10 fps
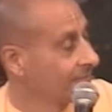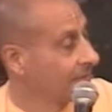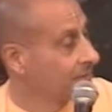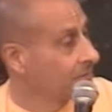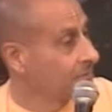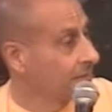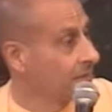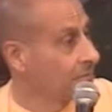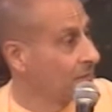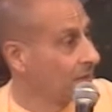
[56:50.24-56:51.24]
Now the
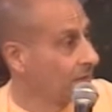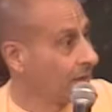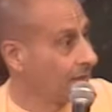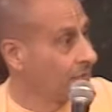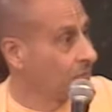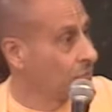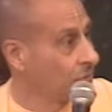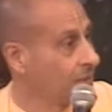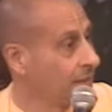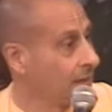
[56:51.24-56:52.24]
thing about having
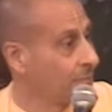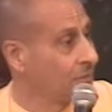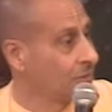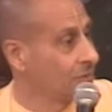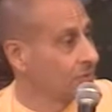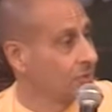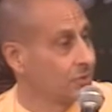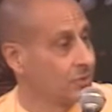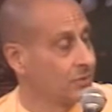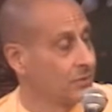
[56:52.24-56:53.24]
worldly
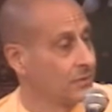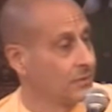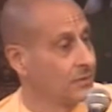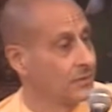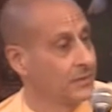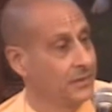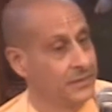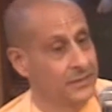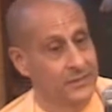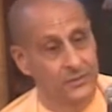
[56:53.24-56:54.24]
opulence
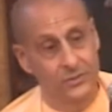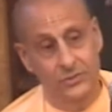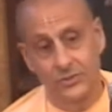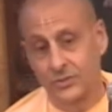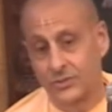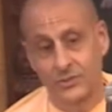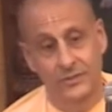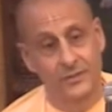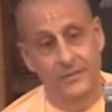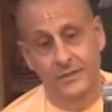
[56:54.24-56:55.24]
is
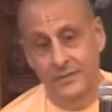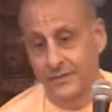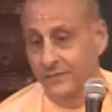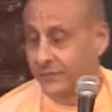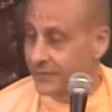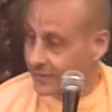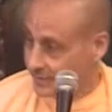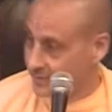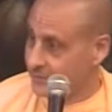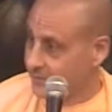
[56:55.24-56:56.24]

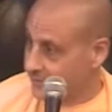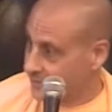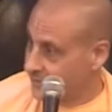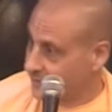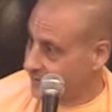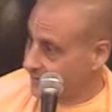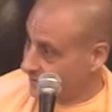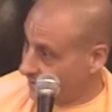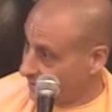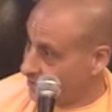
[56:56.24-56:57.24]
it
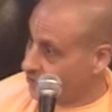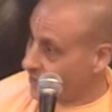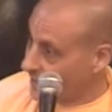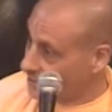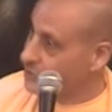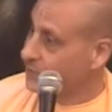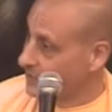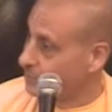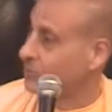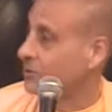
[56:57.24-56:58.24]
attracts
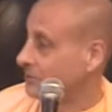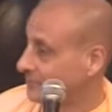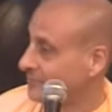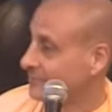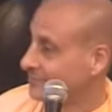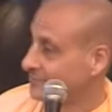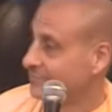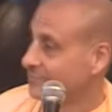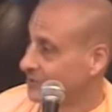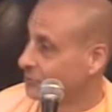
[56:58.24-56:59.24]
people,
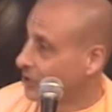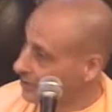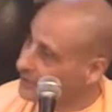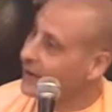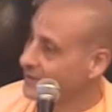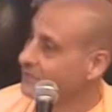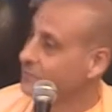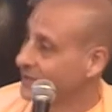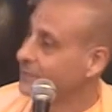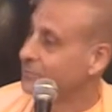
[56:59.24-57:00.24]
the wrong kind
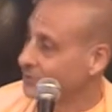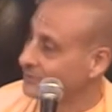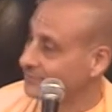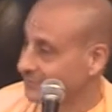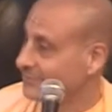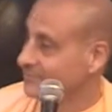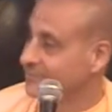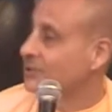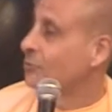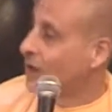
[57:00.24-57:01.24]
of people,
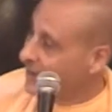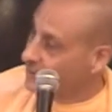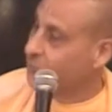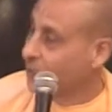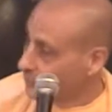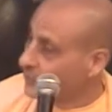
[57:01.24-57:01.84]
to want what